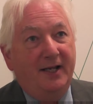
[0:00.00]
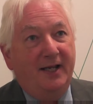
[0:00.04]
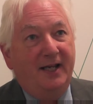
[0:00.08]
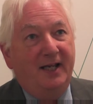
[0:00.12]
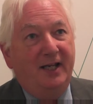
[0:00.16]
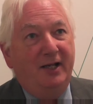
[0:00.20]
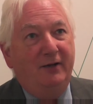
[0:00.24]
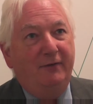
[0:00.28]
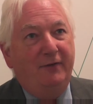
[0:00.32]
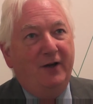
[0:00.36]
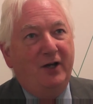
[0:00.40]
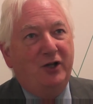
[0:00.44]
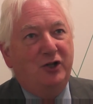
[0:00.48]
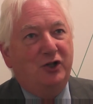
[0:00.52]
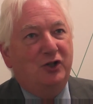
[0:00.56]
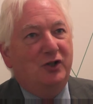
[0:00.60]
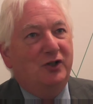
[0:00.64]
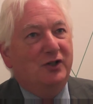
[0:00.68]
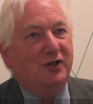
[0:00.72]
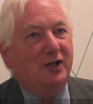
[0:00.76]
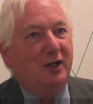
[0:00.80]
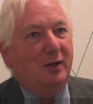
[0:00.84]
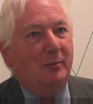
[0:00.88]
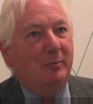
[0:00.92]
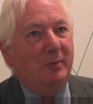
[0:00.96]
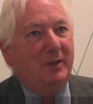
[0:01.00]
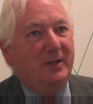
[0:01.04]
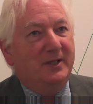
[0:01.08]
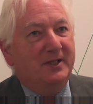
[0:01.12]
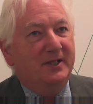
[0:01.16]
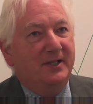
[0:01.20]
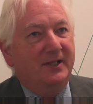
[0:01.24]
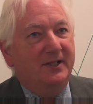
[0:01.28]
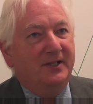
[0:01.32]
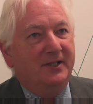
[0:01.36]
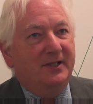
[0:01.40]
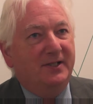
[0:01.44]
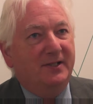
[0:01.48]
Innovation's our
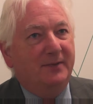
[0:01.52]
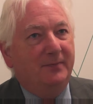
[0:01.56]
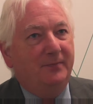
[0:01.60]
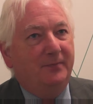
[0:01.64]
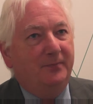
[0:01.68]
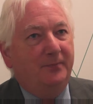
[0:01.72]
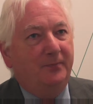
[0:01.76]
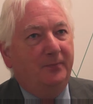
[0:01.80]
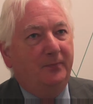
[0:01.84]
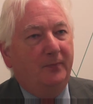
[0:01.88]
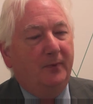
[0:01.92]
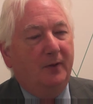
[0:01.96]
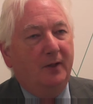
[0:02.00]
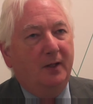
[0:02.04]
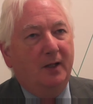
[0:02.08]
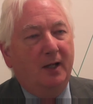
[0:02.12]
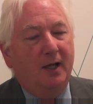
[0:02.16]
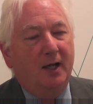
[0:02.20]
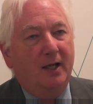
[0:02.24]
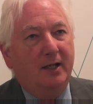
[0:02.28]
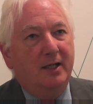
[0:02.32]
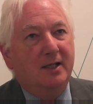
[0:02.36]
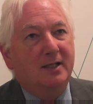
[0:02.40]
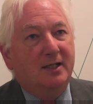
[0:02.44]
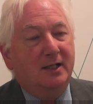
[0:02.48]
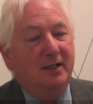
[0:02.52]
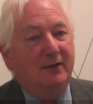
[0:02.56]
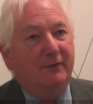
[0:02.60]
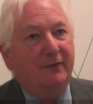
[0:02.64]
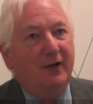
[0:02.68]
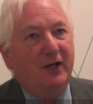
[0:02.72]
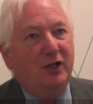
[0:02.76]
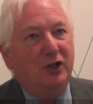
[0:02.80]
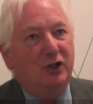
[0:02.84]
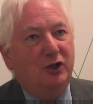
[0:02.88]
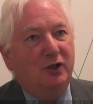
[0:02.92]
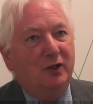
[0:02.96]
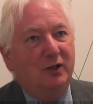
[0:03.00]
business, and it's
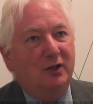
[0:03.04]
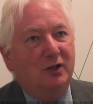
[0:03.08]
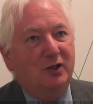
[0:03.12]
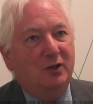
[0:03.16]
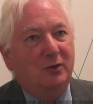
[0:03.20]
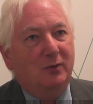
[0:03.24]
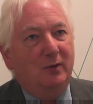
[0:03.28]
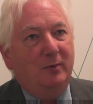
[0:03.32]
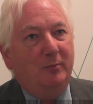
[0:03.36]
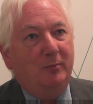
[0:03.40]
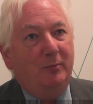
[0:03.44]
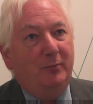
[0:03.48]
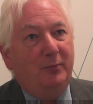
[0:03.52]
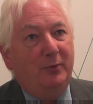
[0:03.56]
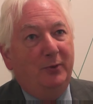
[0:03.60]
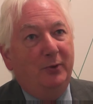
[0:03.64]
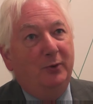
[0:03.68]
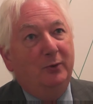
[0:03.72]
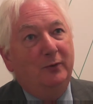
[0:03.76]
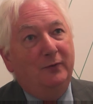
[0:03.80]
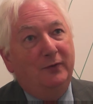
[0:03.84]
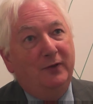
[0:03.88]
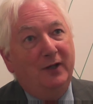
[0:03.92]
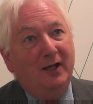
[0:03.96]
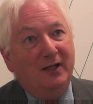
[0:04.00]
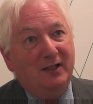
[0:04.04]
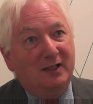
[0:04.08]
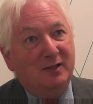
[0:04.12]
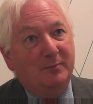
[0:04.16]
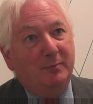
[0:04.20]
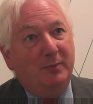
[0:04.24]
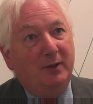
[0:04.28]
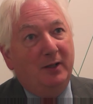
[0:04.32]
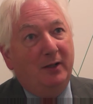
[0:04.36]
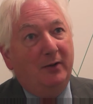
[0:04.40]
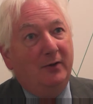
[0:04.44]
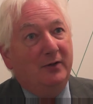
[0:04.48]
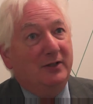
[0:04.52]
innovation to improve the
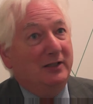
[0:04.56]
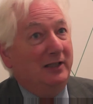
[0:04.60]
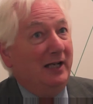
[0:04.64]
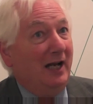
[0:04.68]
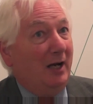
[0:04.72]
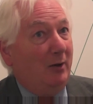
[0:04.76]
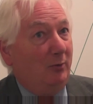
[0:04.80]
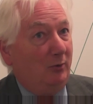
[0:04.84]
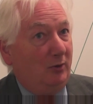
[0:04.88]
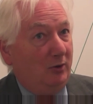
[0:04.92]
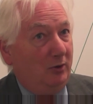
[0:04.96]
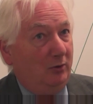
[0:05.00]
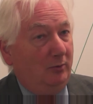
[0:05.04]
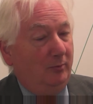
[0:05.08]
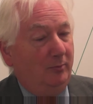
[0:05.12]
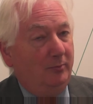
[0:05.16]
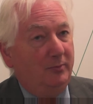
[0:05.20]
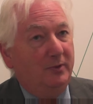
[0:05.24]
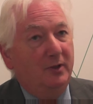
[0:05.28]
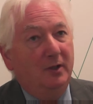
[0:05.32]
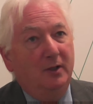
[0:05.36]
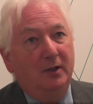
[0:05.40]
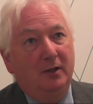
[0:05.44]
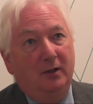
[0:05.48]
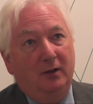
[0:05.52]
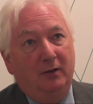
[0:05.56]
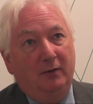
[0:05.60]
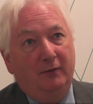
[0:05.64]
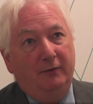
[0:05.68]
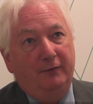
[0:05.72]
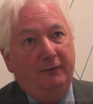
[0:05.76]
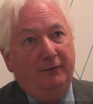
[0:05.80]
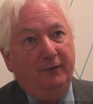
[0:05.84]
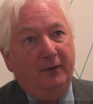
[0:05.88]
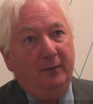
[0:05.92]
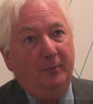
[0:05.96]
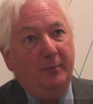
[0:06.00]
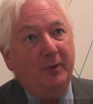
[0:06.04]
experience and outcome
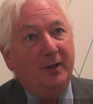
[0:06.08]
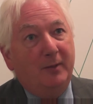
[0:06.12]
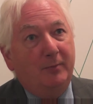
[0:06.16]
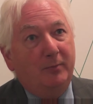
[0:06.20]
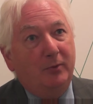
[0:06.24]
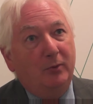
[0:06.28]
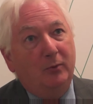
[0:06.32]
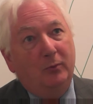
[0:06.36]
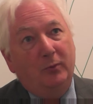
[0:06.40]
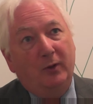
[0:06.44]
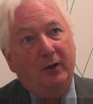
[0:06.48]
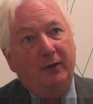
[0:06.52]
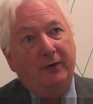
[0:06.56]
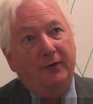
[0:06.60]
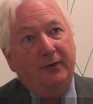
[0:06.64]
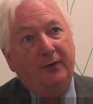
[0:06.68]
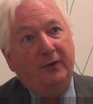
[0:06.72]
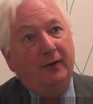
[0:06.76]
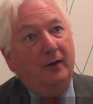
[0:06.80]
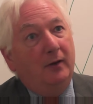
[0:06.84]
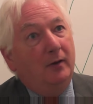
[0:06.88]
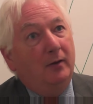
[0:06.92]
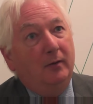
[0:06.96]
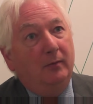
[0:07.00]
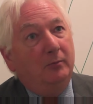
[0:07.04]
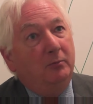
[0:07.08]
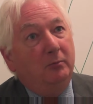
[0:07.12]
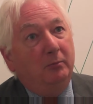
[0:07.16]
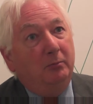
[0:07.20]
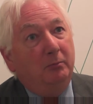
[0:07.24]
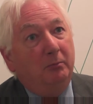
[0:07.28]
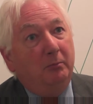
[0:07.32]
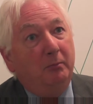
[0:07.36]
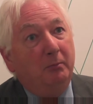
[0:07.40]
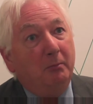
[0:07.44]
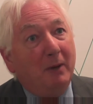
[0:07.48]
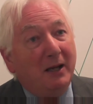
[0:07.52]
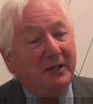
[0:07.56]
of people with
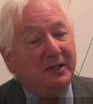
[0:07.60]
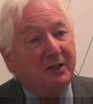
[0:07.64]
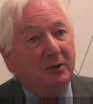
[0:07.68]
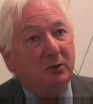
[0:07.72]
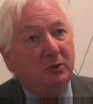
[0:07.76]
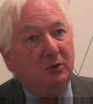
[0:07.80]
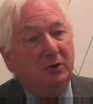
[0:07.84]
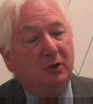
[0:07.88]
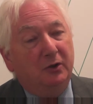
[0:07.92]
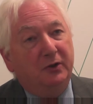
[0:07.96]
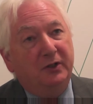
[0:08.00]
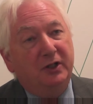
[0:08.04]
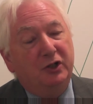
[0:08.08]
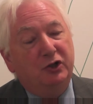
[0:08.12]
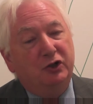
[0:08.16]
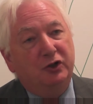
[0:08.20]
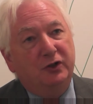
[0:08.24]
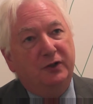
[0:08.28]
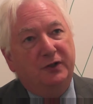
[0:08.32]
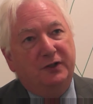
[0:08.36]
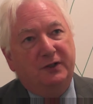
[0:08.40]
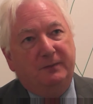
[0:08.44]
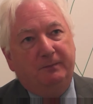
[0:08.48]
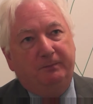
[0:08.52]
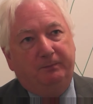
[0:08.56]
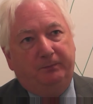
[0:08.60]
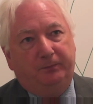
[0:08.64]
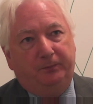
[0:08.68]
medical conditions.